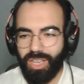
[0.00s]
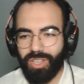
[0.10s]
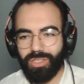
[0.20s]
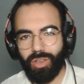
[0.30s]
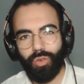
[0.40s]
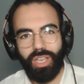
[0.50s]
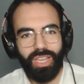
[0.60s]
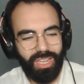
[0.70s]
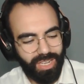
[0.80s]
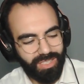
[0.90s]
So
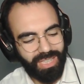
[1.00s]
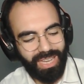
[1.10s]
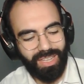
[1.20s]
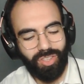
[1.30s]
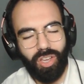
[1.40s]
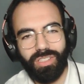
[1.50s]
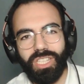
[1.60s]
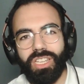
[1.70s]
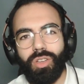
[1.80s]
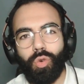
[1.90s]
it is like a
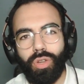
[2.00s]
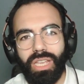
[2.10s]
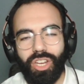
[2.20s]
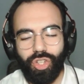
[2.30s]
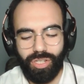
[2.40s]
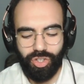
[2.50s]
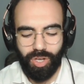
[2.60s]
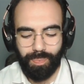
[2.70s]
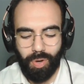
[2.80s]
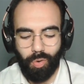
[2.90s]
toxic
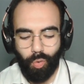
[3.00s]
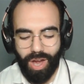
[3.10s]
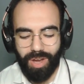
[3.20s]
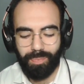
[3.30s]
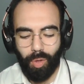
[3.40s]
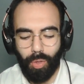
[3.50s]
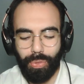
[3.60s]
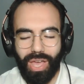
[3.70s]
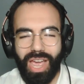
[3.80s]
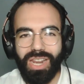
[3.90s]
relationship where both
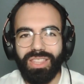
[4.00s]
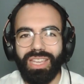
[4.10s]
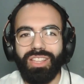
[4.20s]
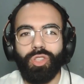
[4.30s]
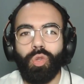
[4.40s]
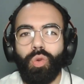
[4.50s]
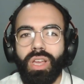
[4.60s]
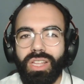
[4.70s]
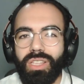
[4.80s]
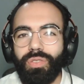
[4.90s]
are attached to
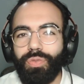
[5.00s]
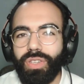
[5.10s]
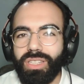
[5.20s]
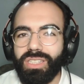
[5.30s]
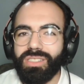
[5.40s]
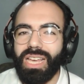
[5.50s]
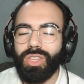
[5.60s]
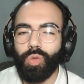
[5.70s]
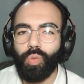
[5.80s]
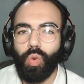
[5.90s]
the feelings
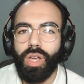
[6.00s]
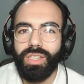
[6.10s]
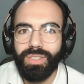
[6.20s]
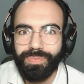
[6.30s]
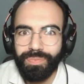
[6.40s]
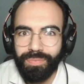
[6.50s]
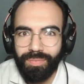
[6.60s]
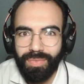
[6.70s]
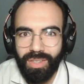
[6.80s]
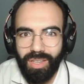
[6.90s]
that one
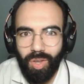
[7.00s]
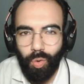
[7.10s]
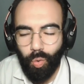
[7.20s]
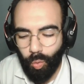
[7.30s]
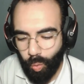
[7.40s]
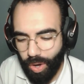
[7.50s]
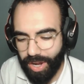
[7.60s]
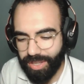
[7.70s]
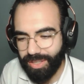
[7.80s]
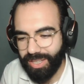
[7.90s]

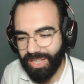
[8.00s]
bring